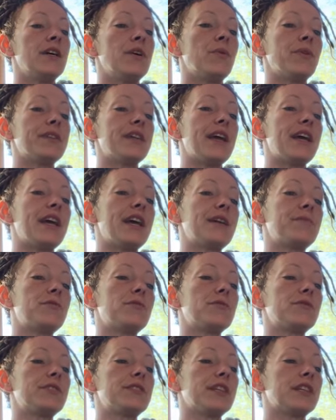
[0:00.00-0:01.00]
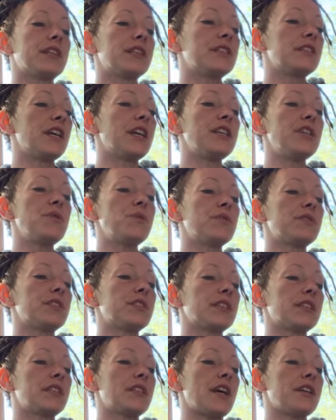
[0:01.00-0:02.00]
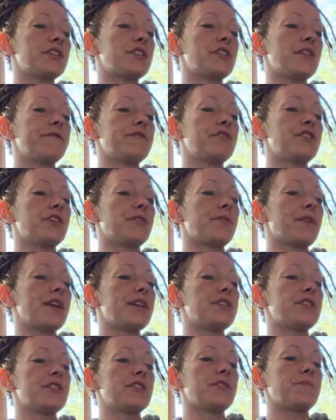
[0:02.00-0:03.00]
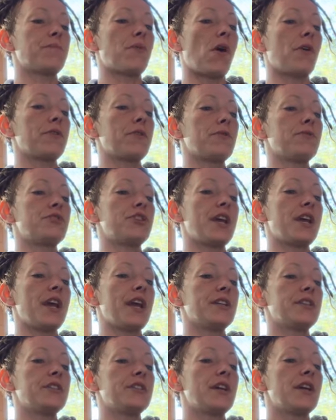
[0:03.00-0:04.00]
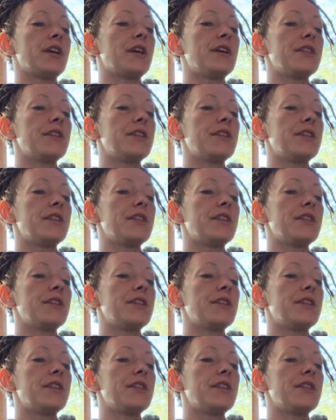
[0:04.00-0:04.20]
with animals, the continual succession of generations brought no change.